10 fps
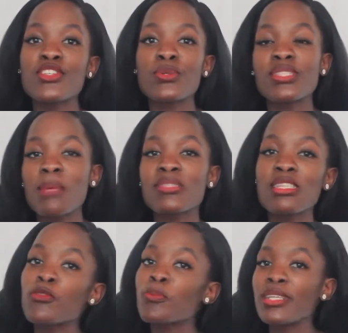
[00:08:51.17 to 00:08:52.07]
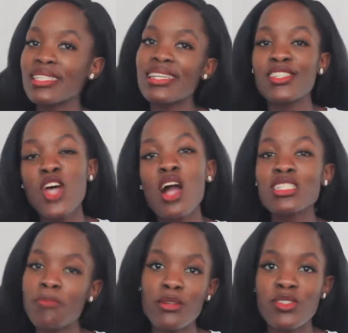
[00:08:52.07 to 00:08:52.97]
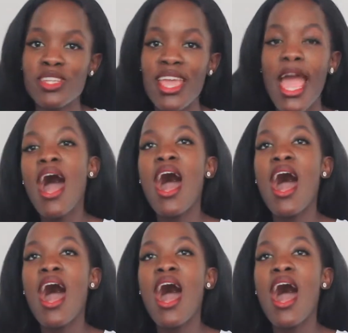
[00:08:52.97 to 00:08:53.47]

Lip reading: to some similar pieces I talked about today.